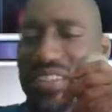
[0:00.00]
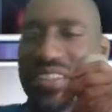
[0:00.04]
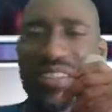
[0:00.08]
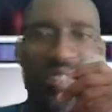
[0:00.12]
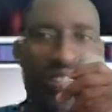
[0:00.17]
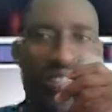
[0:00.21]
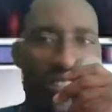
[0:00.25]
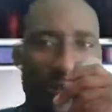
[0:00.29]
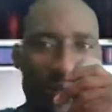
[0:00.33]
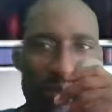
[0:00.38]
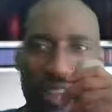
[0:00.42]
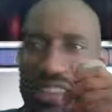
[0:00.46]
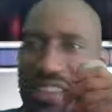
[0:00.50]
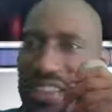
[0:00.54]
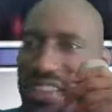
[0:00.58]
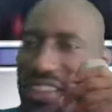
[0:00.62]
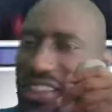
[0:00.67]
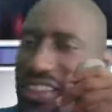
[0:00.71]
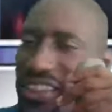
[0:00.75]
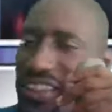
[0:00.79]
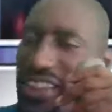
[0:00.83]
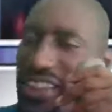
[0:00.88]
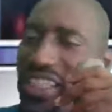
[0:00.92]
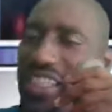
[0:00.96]
I'm just a
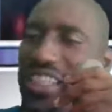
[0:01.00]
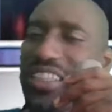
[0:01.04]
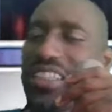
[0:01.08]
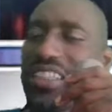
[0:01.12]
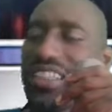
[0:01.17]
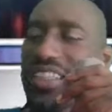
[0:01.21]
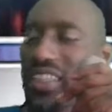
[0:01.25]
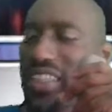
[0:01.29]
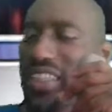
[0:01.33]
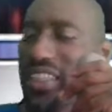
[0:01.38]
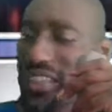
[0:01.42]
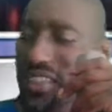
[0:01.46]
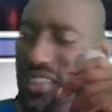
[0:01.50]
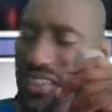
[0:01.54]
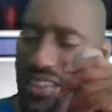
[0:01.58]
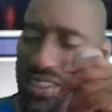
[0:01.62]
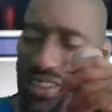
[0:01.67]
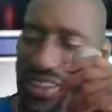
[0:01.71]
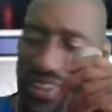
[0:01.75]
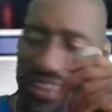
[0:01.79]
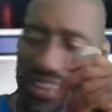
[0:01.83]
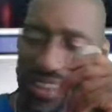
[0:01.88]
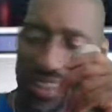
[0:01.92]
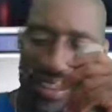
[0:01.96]
citizen.
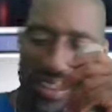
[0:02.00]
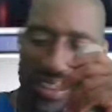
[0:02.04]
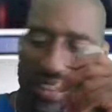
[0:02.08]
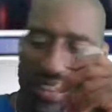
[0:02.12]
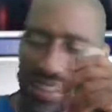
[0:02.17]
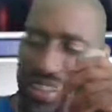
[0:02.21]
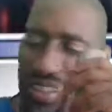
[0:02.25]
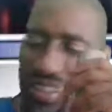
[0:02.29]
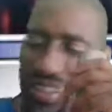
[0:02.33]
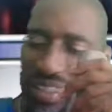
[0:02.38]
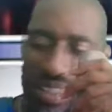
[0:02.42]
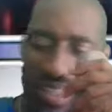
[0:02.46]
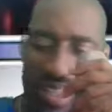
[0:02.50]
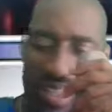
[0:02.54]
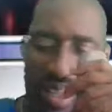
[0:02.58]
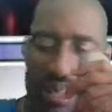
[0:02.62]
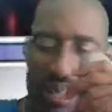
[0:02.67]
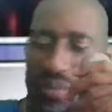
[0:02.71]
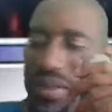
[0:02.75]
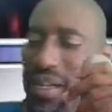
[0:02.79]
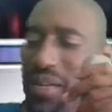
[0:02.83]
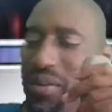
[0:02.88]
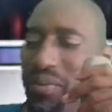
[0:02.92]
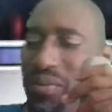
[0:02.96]
I'm
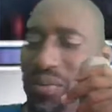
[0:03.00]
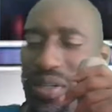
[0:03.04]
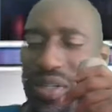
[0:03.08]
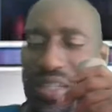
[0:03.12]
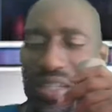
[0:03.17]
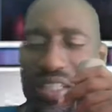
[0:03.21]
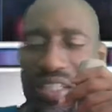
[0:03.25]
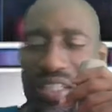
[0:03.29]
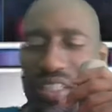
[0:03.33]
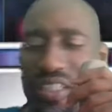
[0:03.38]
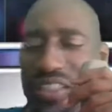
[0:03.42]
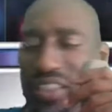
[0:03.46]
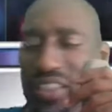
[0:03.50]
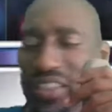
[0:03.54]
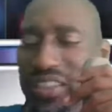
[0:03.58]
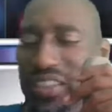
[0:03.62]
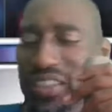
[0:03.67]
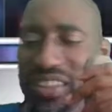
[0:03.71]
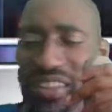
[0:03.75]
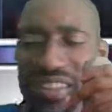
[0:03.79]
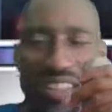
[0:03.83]
not one of these.